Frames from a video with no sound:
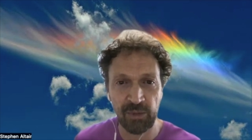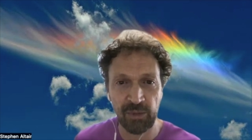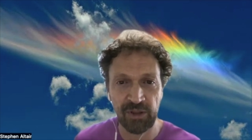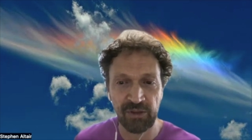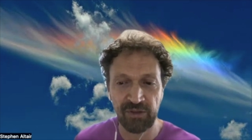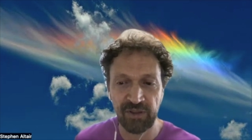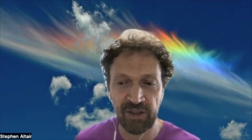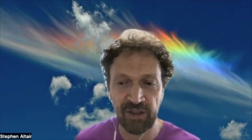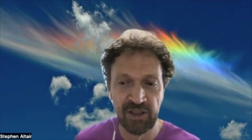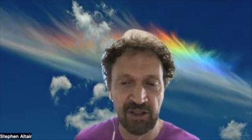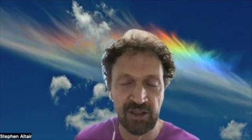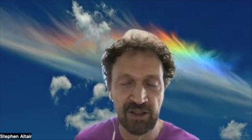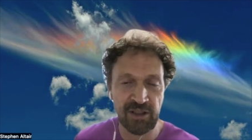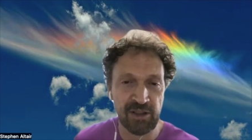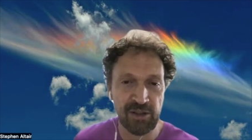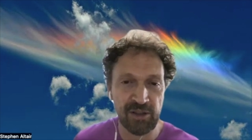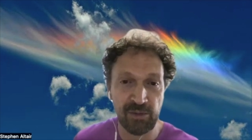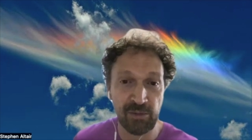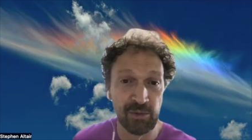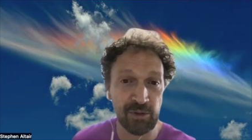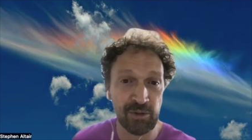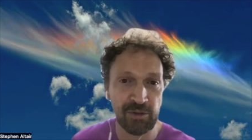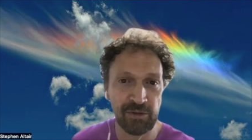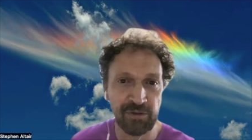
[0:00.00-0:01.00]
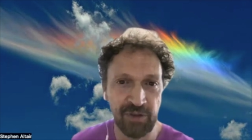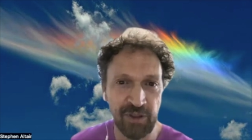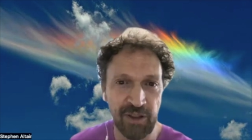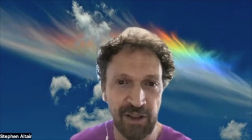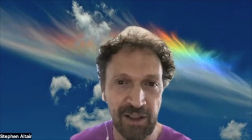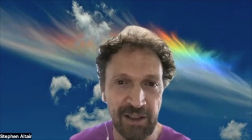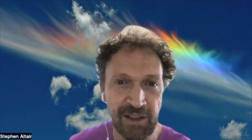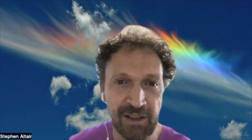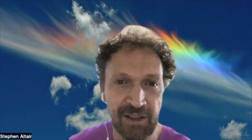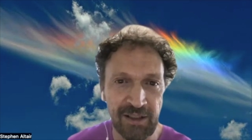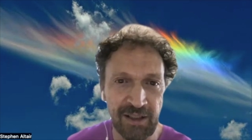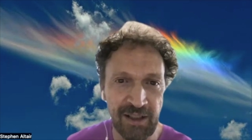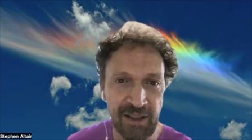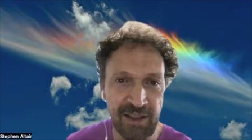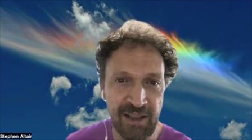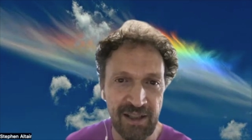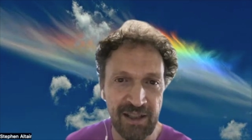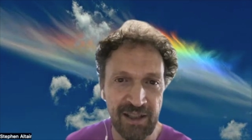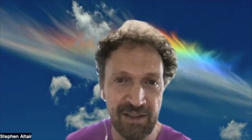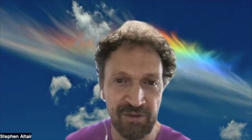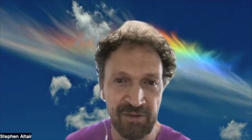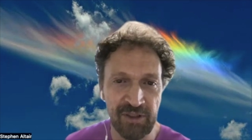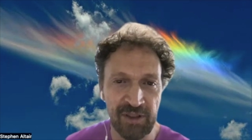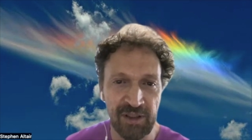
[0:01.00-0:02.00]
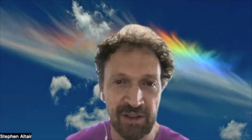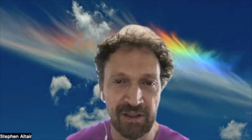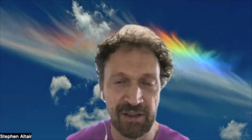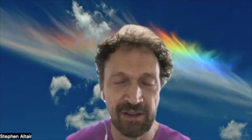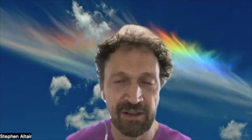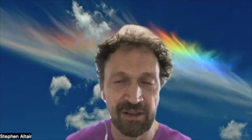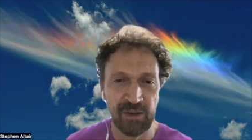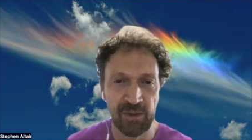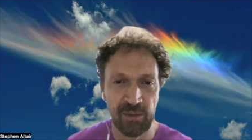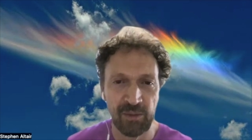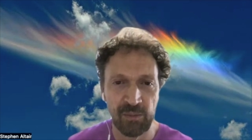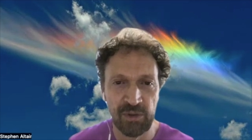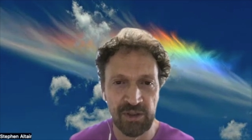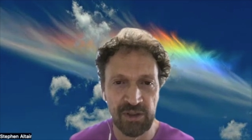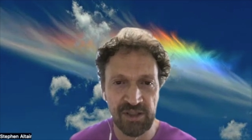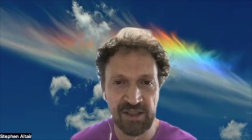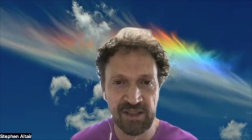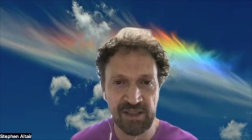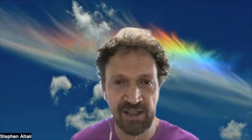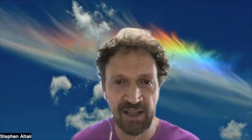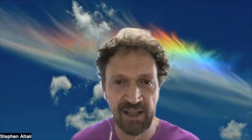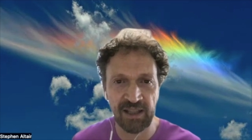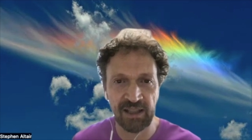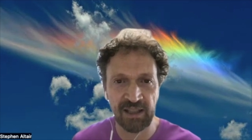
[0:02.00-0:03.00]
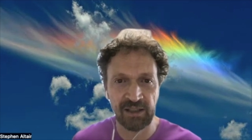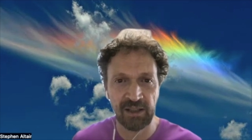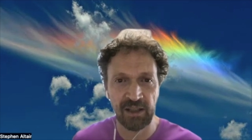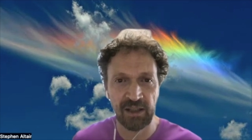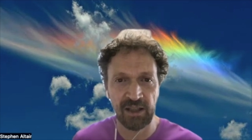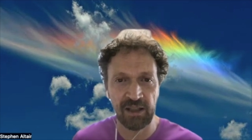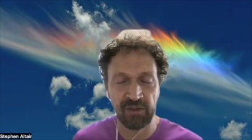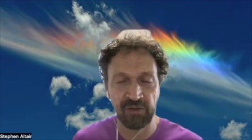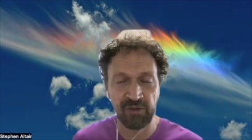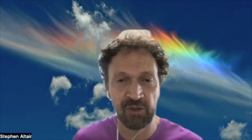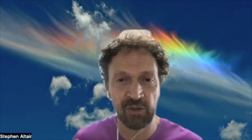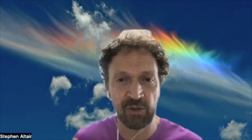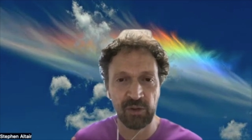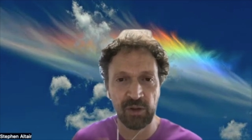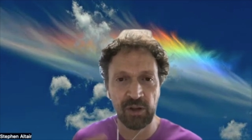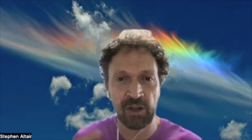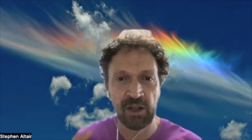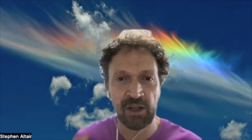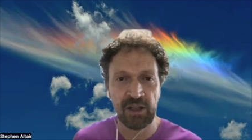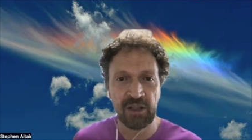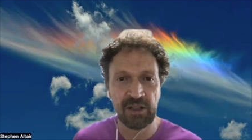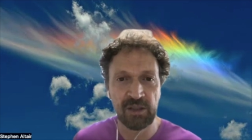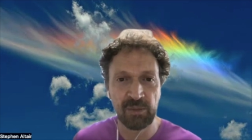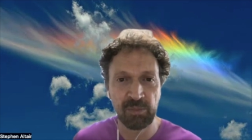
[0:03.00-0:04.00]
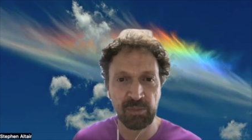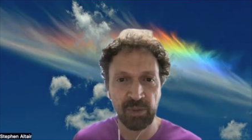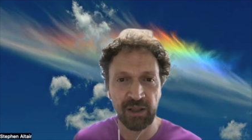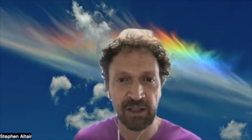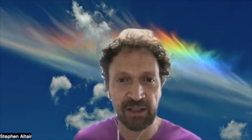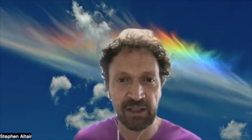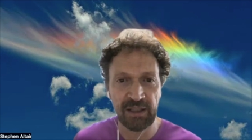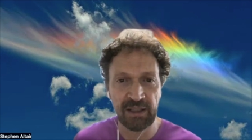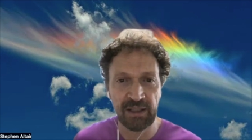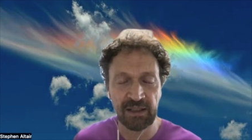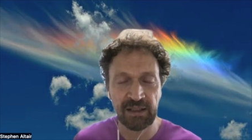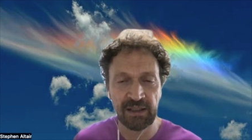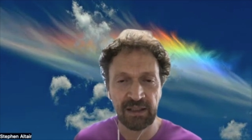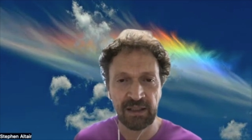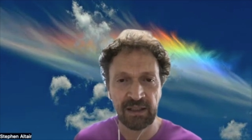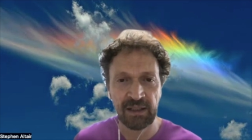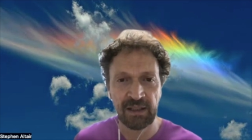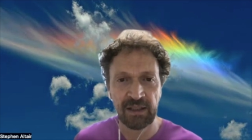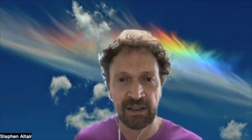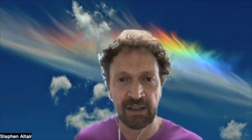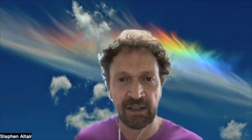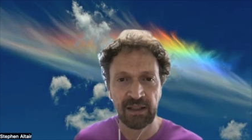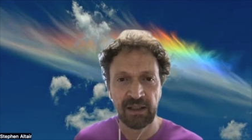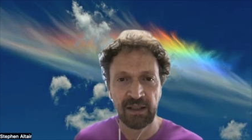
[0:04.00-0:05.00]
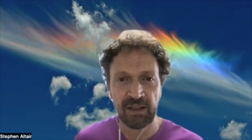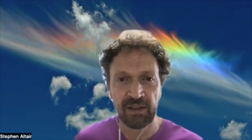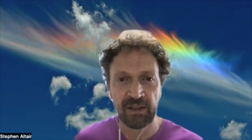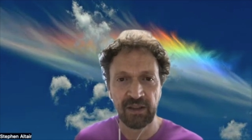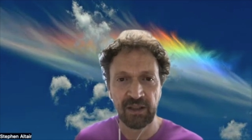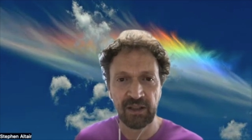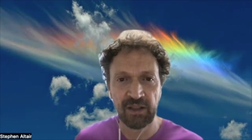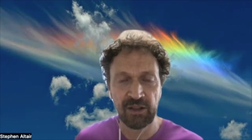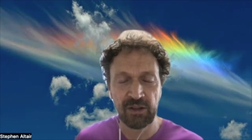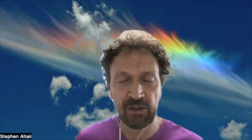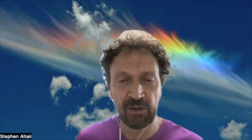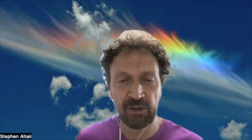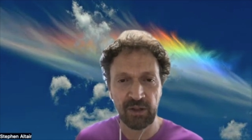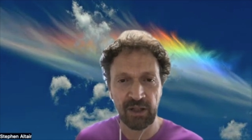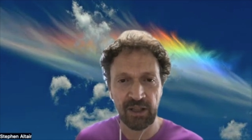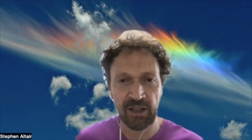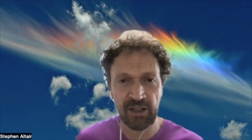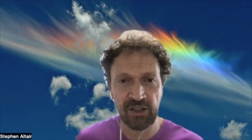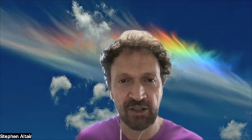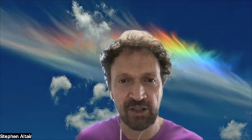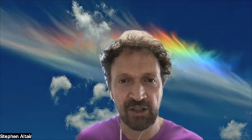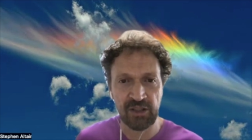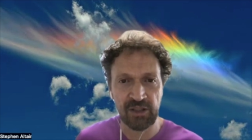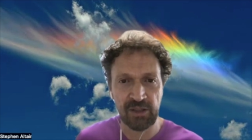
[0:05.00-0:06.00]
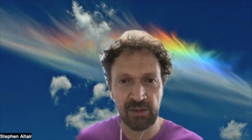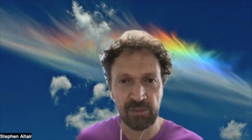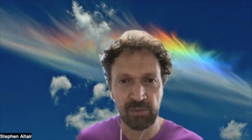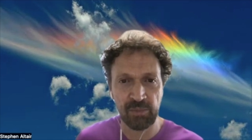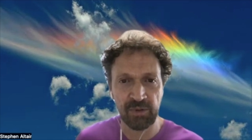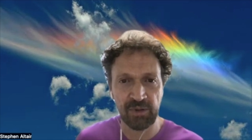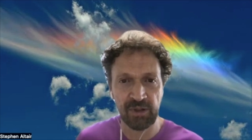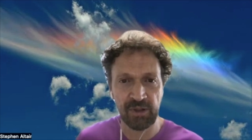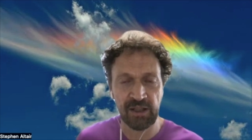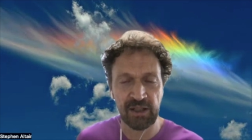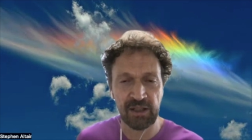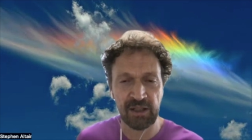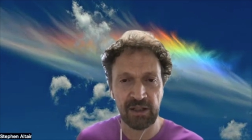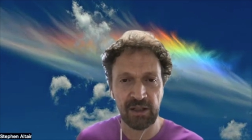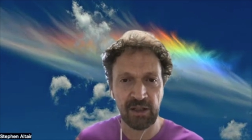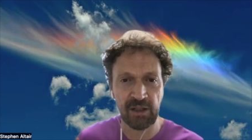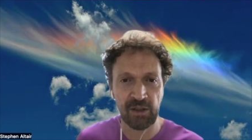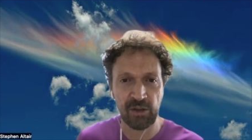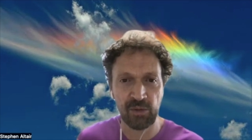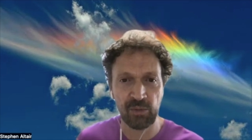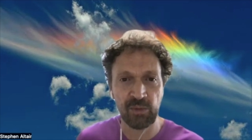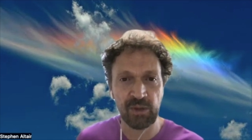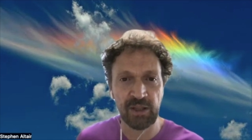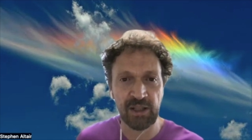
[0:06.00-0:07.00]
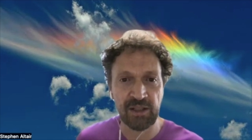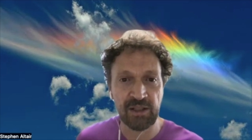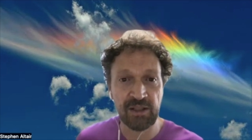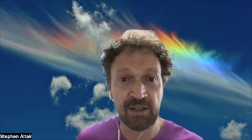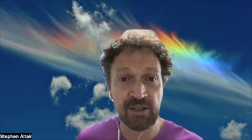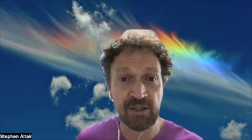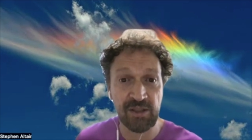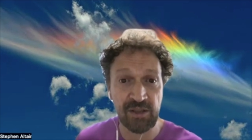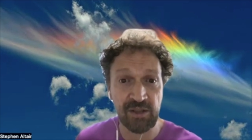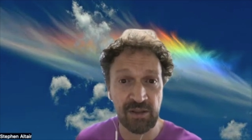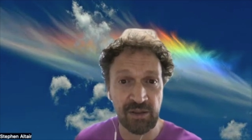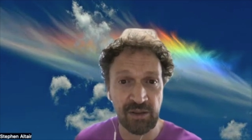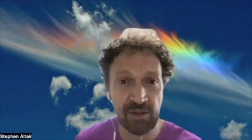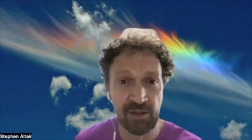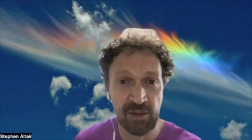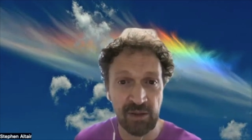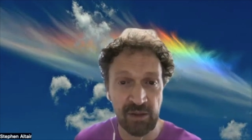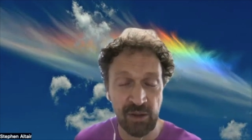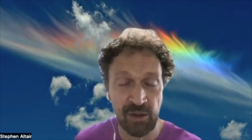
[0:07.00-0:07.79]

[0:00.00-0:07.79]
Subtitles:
And eventually you will find, like Kevin was saying, if you're depleted, then you'll actually bring an awareness to